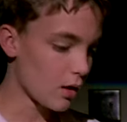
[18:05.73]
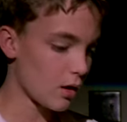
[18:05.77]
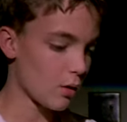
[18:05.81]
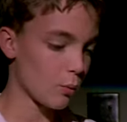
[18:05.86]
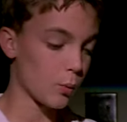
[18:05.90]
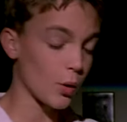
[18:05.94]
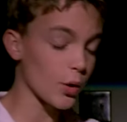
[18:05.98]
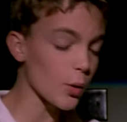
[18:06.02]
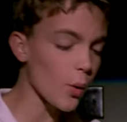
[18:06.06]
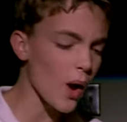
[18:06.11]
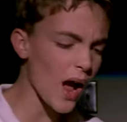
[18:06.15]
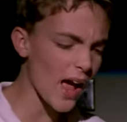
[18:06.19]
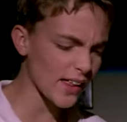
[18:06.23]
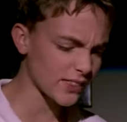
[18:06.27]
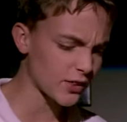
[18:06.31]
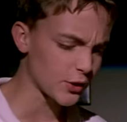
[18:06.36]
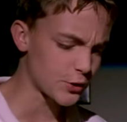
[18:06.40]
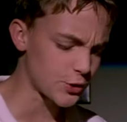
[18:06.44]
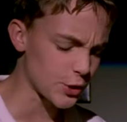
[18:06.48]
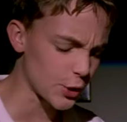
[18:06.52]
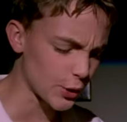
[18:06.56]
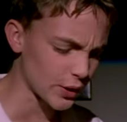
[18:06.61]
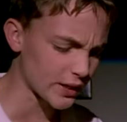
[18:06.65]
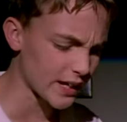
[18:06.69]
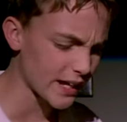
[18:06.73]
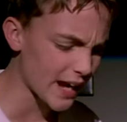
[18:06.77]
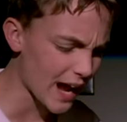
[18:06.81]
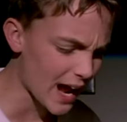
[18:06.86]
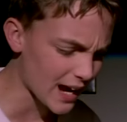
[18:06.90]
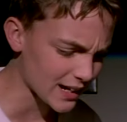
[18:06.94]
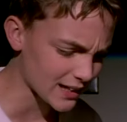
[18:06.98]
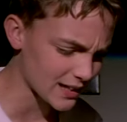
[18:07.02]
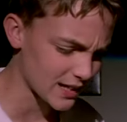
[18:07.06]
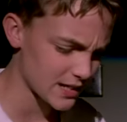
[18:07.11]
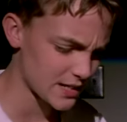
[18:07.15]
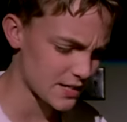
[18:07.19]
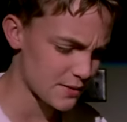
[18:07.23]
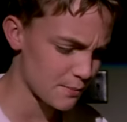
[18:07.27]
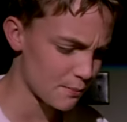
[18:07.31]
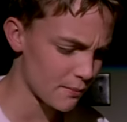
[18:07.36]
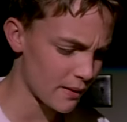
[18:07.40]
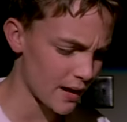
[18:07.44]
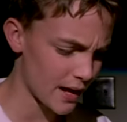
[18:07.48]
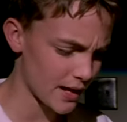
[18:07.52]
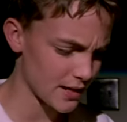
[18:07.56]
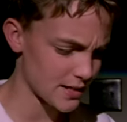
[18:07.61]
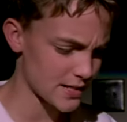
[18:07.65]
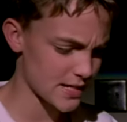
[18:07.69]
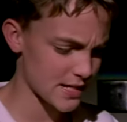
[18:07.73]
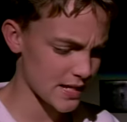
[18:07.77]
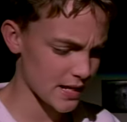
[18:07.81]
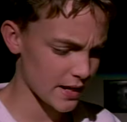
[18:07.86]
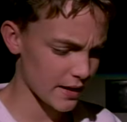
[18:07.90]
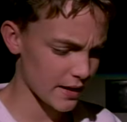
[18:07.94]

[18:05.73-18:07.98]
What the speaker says: What do I have to do to get out of this mess?